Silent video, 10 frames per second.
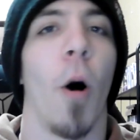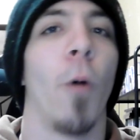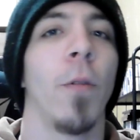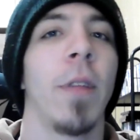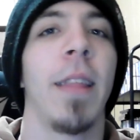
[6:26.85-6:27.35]

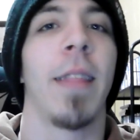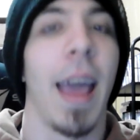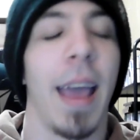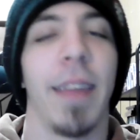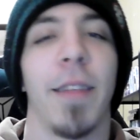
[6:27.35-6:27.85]
Only
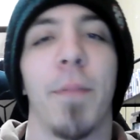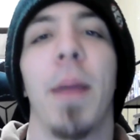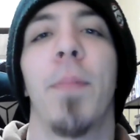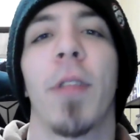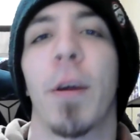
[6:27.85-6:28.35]
they, the
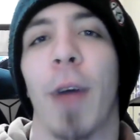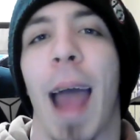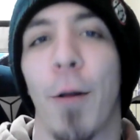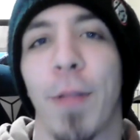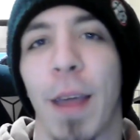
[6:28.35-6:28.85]
people that were
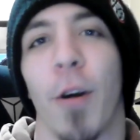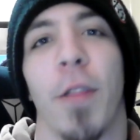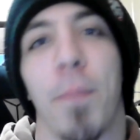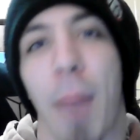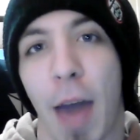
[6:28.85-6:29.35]
out there on
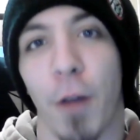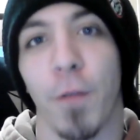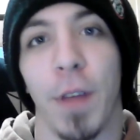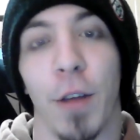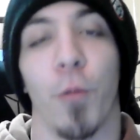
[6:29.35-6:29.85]
the
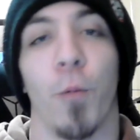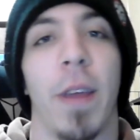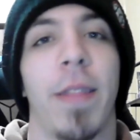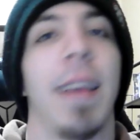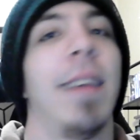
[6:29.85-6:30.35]
battlefield
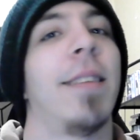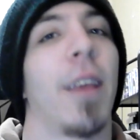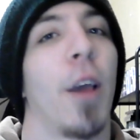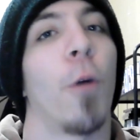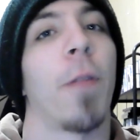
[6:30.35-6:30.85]
with
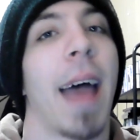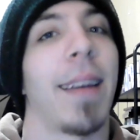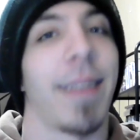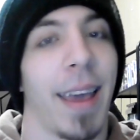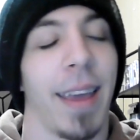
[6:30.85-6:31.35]
Isao
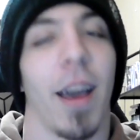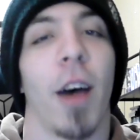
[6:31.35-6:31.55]
that day,